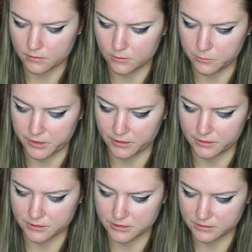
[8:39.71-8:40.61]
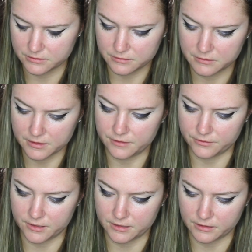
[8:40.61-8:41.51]
Oh my gosh. I've
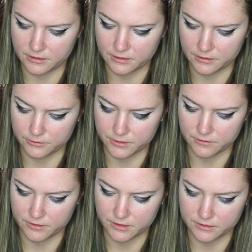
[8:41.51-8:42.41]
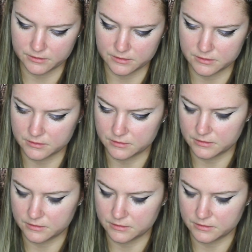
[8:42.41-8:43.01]
got to get another one of these.